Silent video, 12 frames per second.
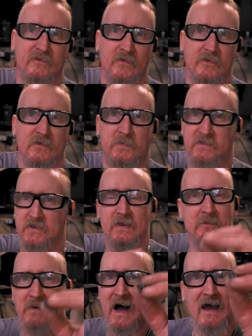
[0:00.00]
screws, but you
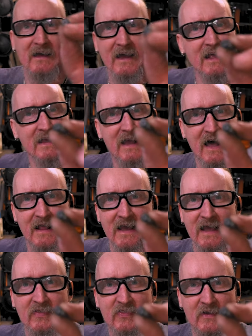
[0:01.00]
can buy any kind of
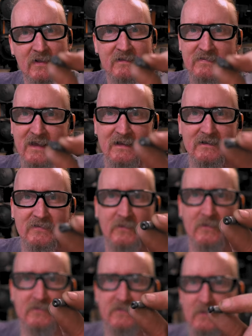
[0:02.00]
832nd
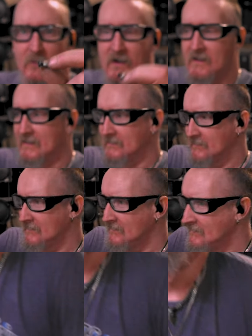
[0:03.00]
screws you want.
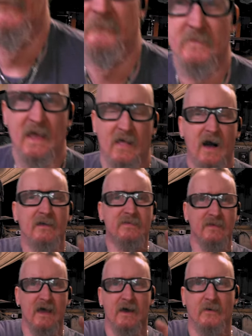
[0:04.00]
And
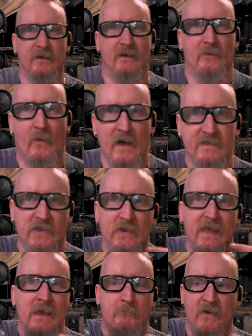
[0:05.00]
also, once you
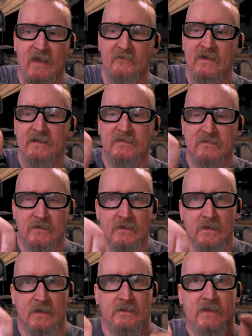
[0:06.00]
get pivots,
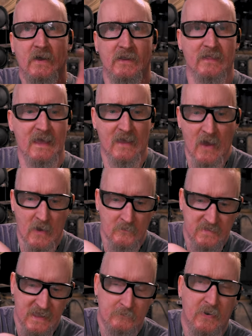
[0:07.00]
go to like
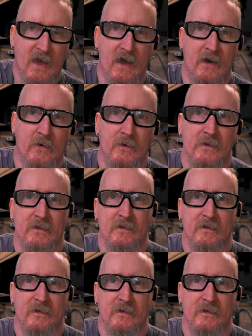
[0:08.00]
Home Depot